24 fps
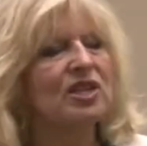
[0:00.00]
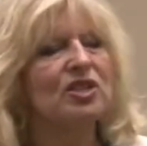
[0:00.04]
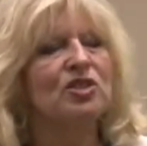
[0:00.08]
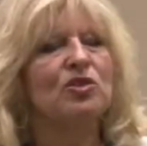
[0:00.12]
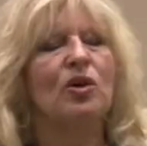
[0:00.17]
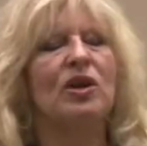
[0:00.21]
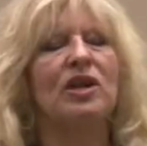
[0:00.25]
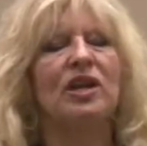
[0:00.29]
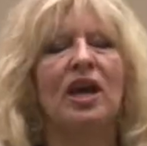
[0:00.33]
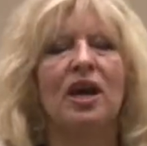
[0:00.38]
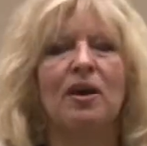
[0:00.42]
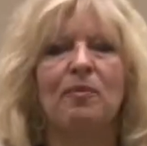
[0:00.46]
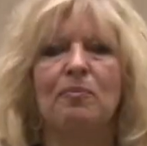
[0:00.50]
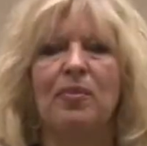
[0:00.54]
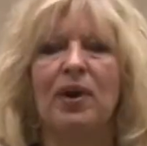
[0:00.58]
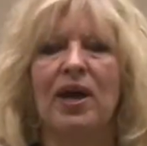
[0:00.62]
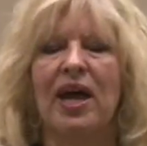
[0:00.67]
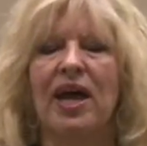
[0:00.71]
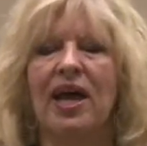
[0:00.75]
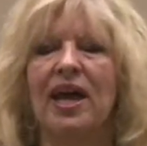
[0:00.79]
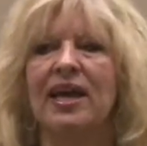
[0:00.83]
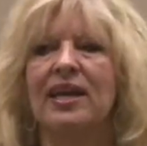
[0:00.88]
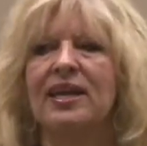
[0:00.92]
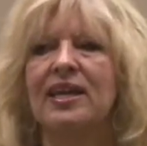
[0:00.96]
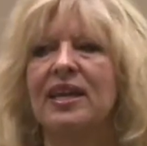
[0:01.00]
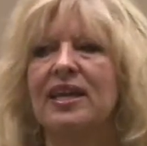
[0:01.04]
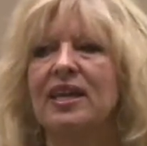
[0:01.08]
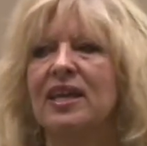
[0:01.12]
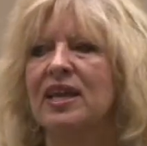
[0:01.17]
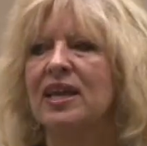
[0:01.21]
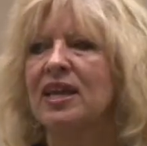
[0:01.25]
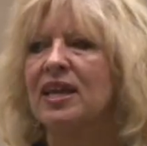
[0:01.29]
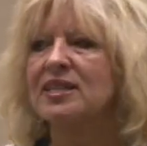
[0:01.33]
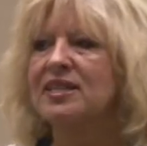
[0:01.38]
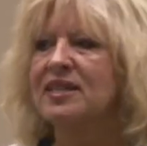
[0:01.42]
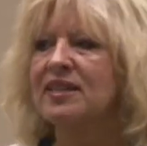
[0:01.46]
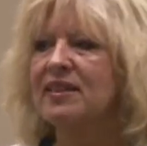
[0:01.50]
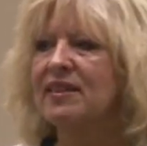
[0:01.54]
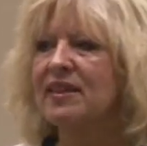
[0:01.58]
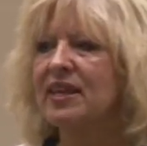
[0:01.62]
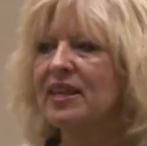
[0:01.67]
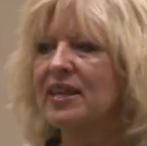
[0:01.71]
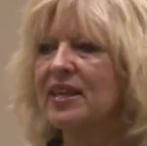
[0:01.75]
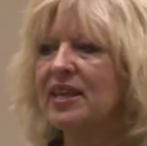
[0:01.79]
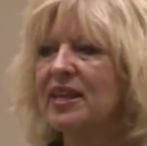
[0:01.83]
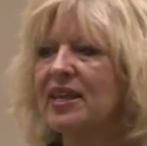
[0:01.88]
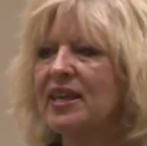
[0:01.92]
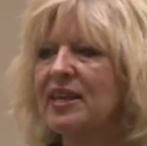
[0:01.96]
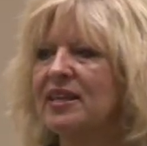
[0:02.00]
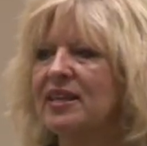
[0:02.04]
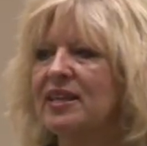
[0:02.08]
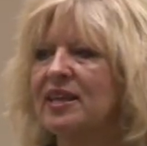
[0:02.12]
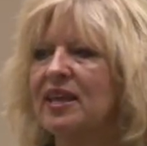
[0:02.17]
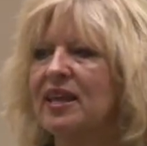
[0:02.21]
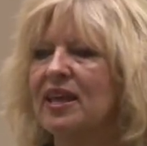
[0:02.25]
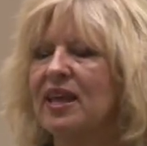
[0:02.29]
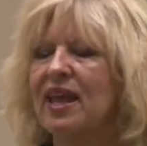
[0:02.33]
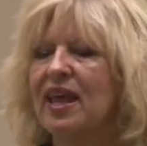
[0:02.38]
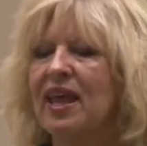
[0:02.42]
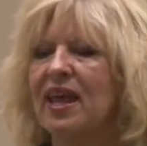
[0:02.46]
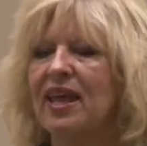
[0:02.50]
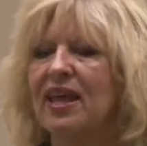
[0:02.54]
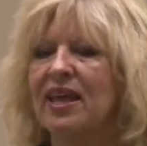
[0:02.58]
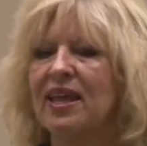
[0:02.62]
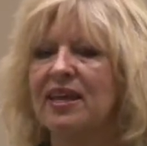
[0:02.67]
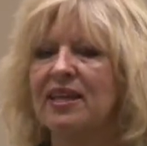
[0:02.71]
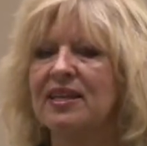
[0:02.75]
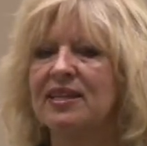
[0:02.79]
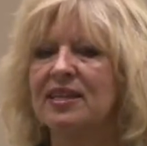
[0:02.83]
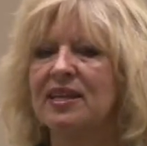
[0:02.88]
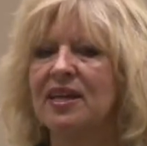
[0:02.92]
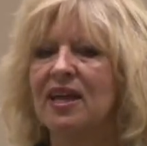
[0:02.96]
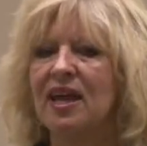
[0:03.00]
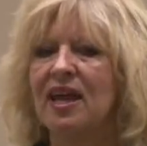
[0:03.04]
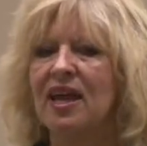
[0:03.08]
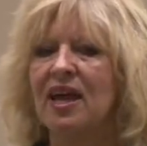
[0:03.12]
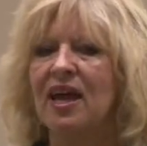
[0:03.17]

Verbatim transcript: So I got back and I got to thinking and